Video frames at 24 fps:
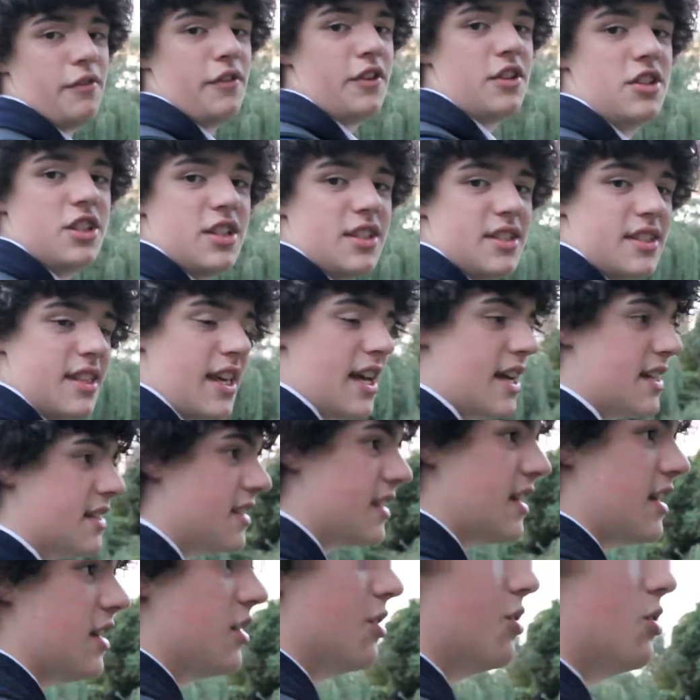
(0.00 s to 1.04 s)
for
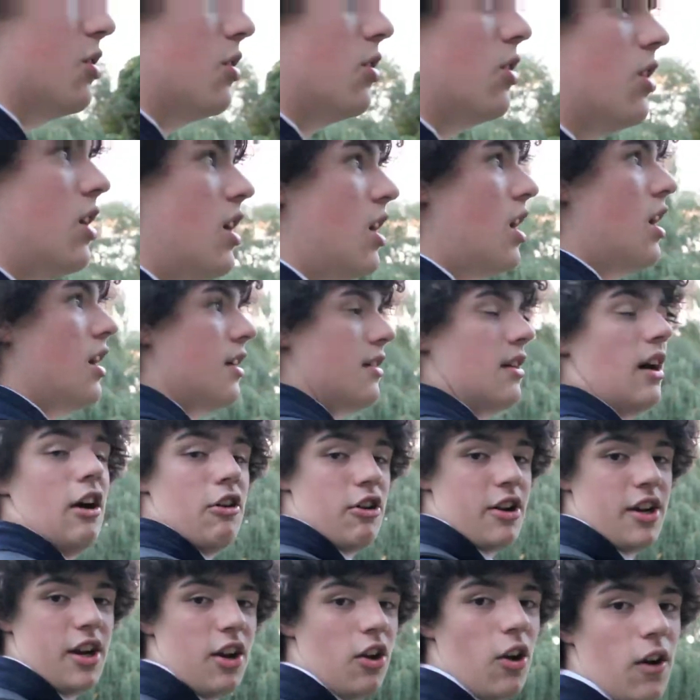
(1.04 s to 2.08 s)
GCSE or
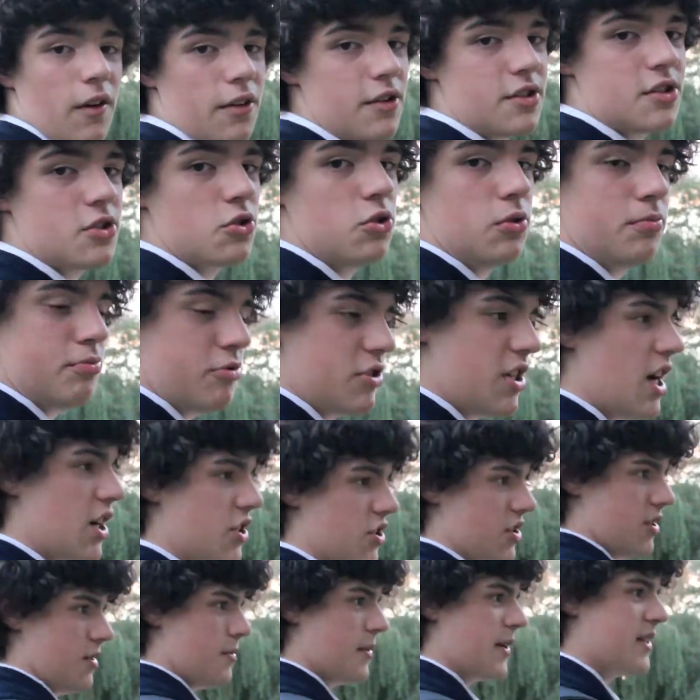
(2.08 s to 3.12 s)
are in a lot of the school
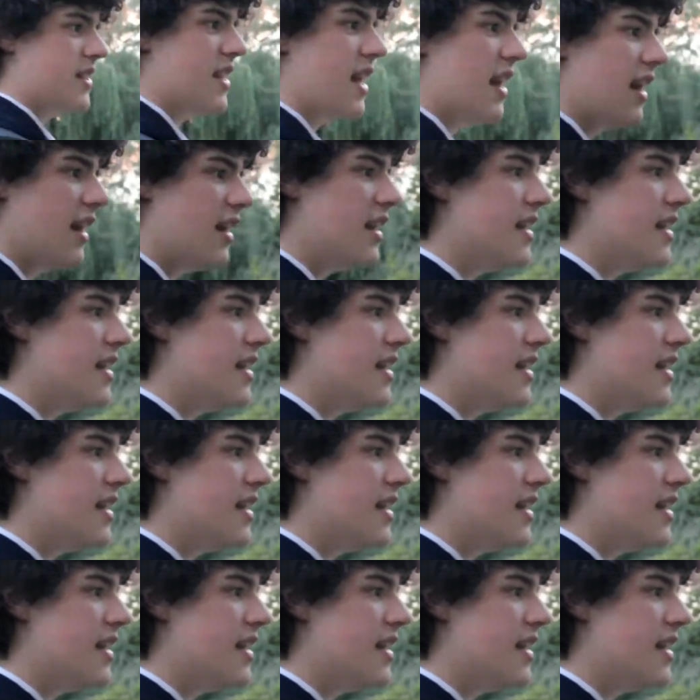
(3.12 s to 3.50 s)
productions, because then at